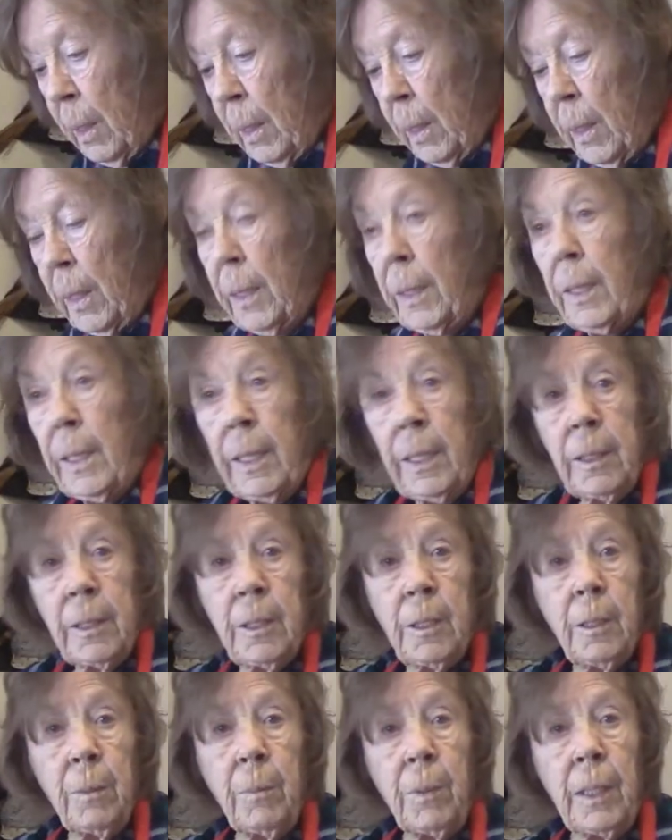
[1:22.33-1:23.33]
It needs
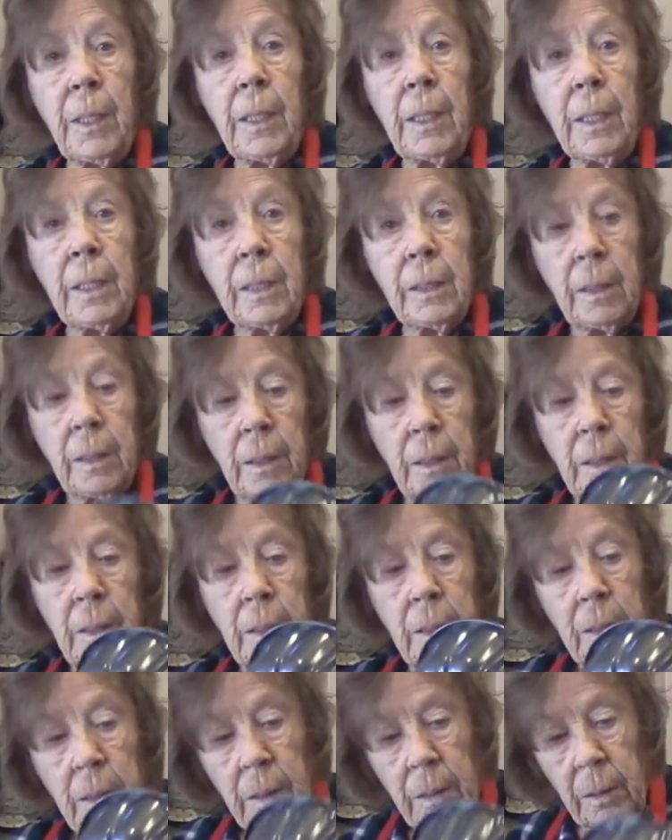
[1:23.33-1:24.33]
to be
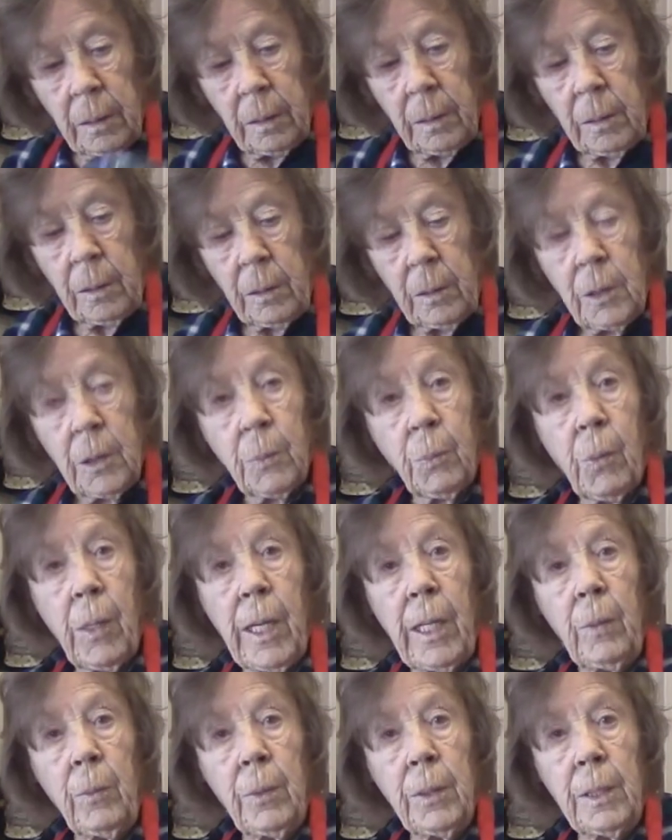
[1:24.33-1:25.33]

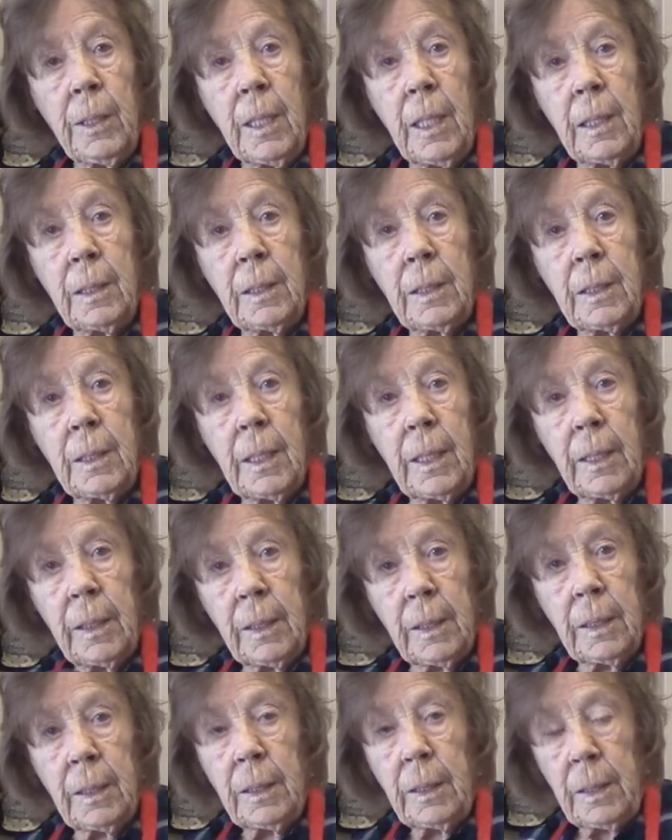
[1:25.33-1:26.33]
sprayed with nonstick
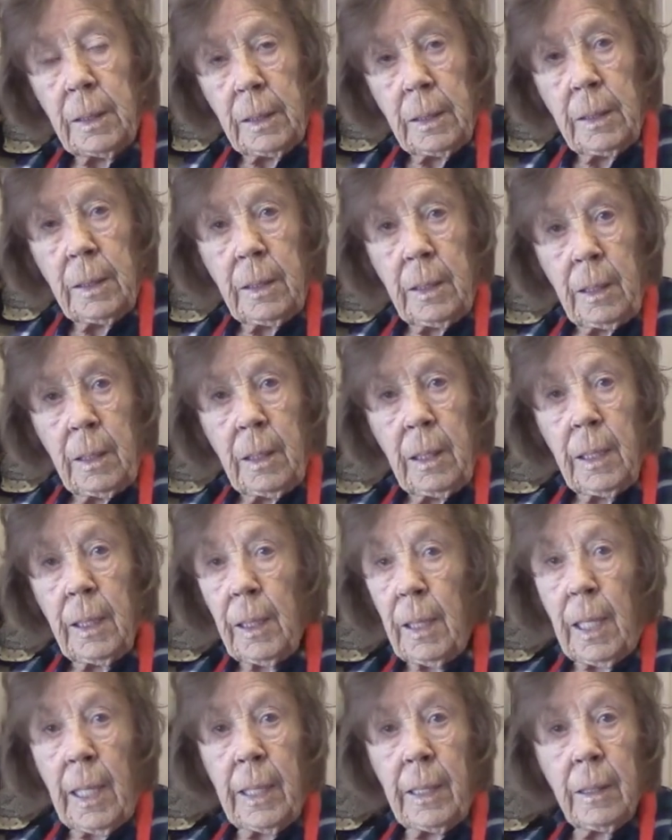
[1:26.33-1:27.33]

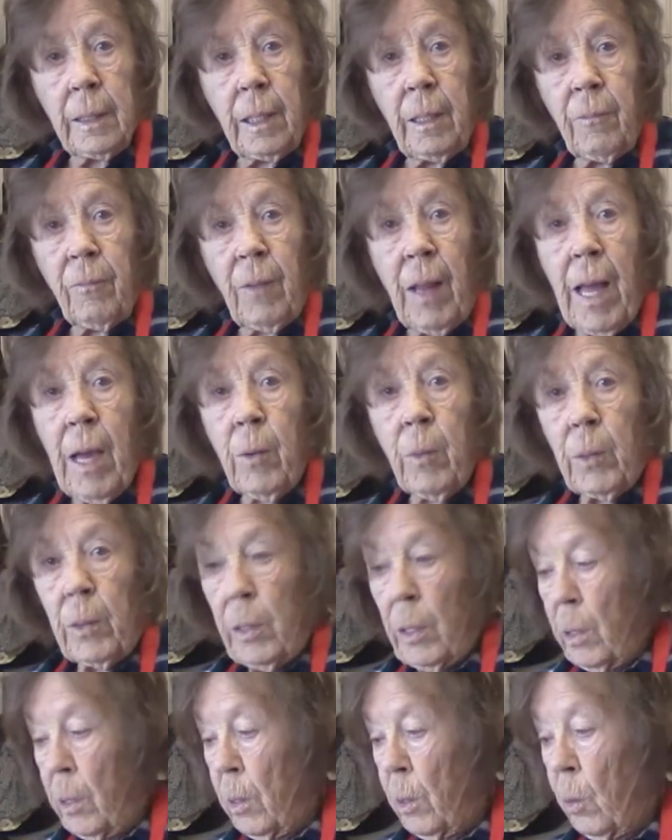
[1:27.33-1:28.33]
and lightly
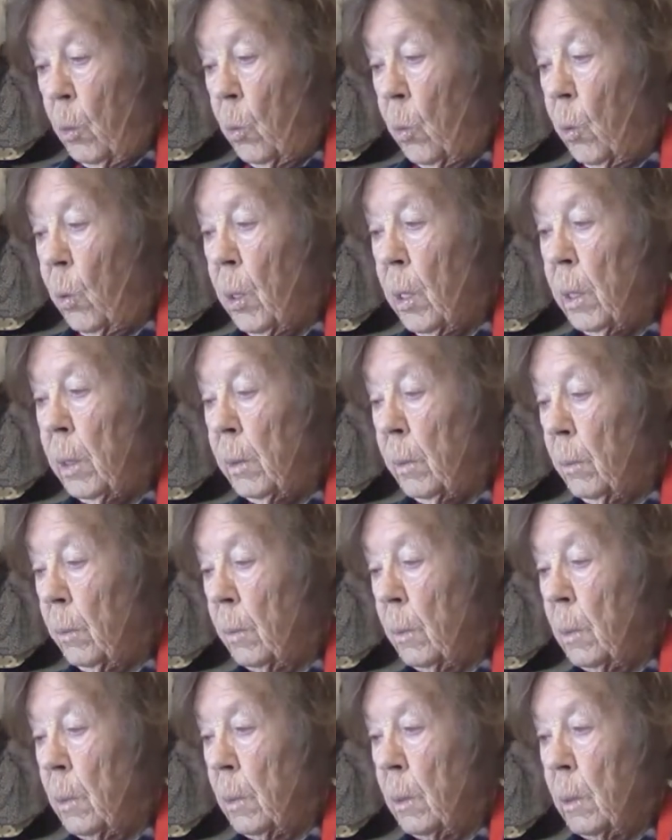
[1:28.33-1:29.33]
floured.
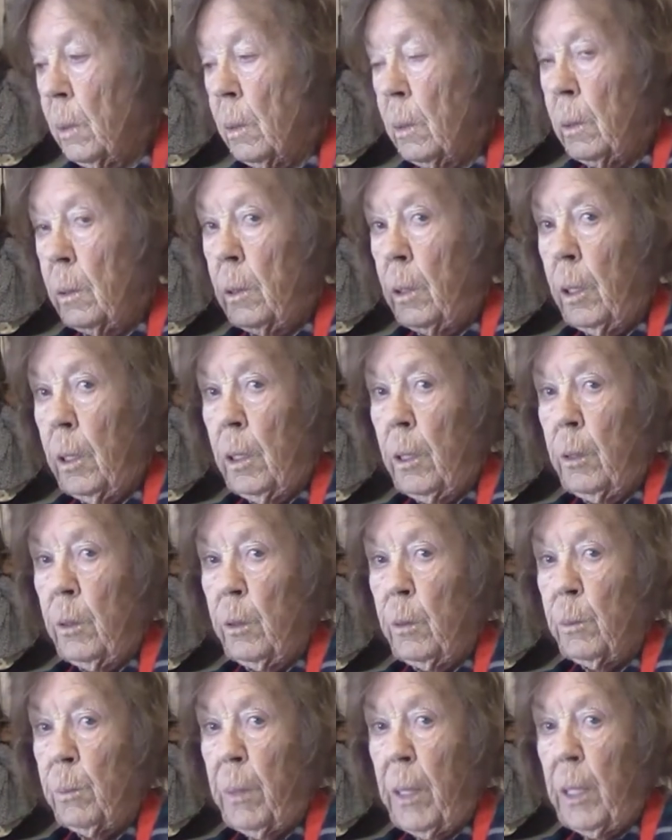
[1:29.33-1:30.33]
Or you can
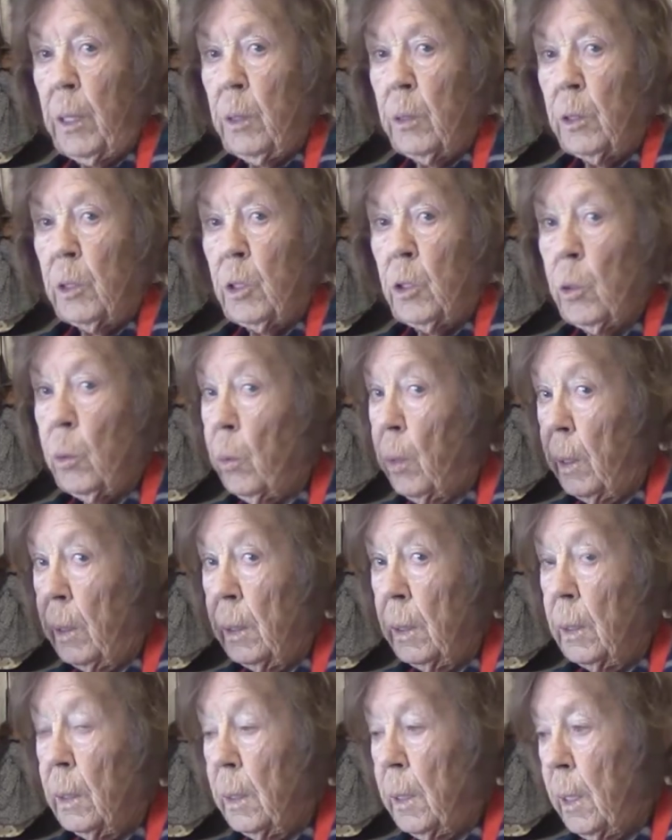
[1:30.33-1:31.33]
use Baker's Joy
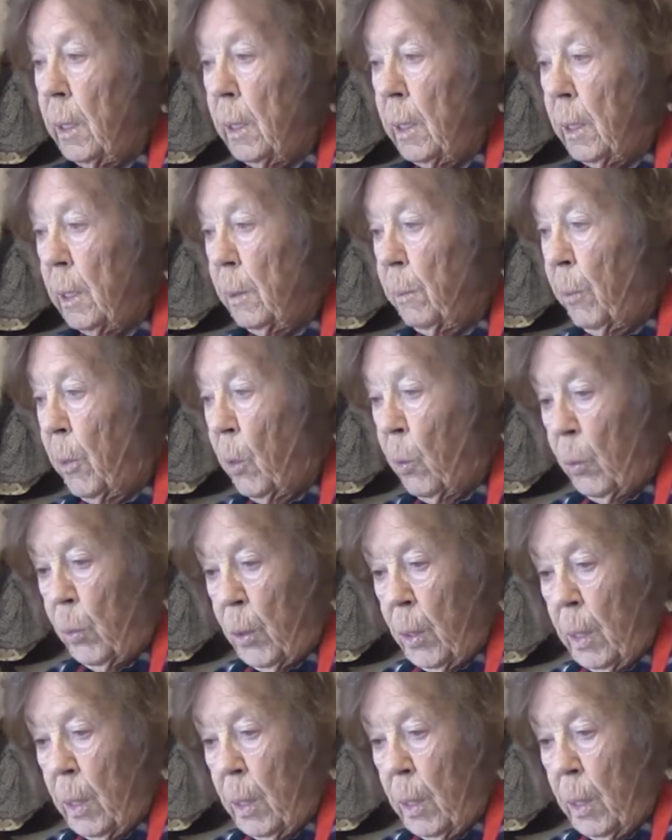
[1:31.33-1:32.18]
that does both.